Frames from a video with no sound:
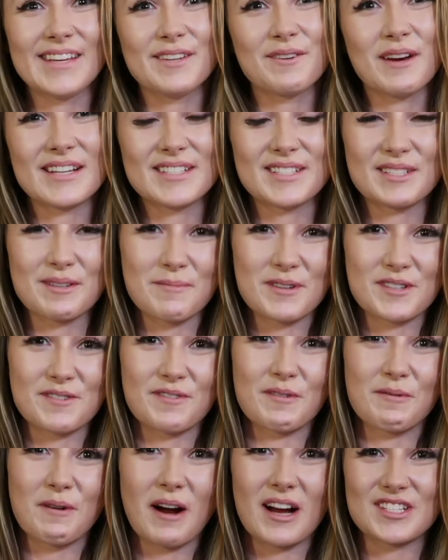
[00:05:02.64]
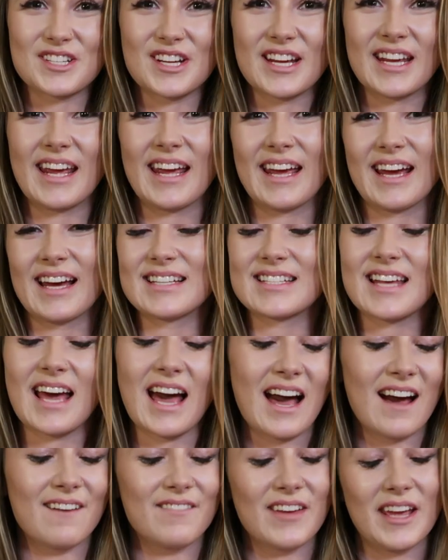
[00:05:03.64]
you guys so much for watching and
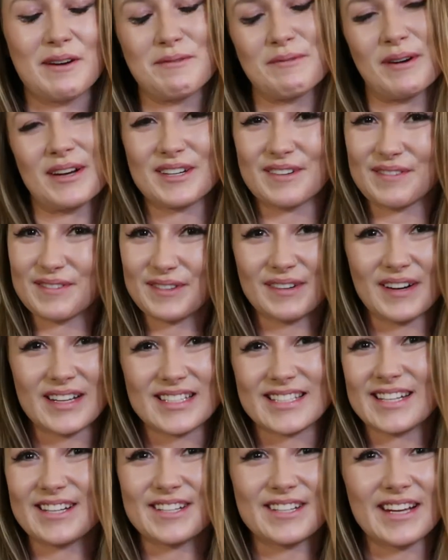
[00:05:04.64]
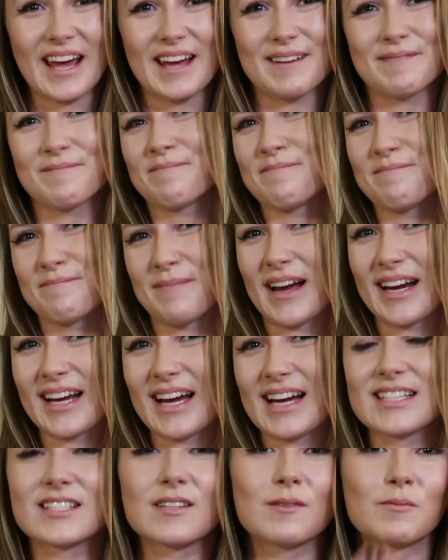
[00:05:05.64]
have a wonderful rest of your day. Bye
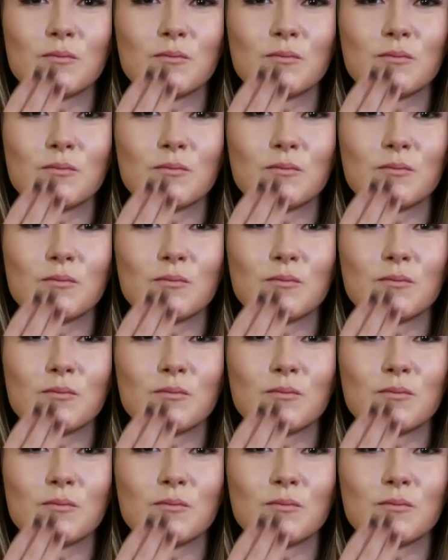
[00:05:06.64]
guys.